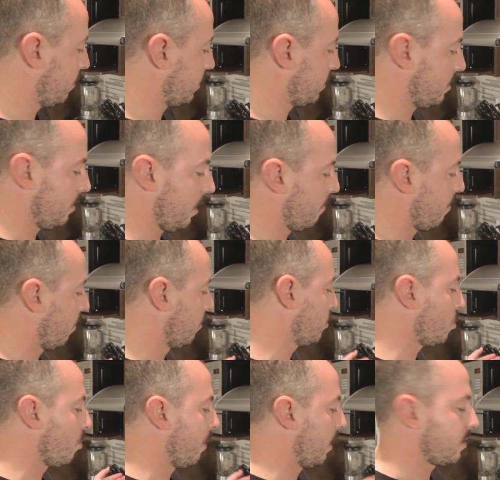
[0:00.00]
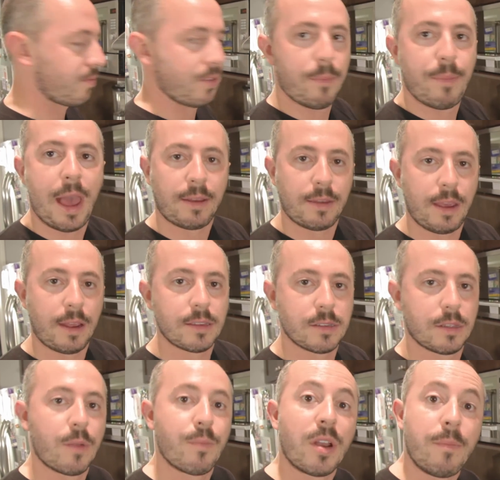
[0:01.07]
just need about 2 minutes for the pancakes,
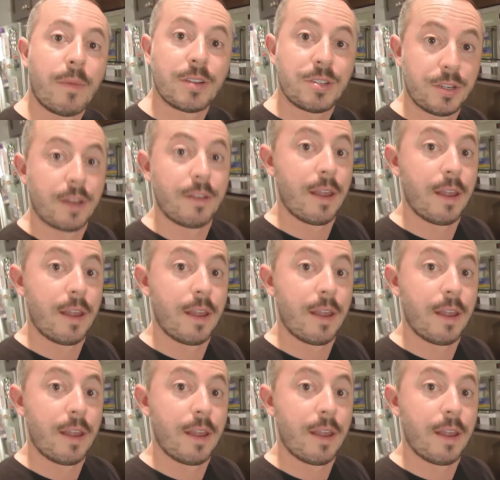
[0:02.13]
so they're pretty much done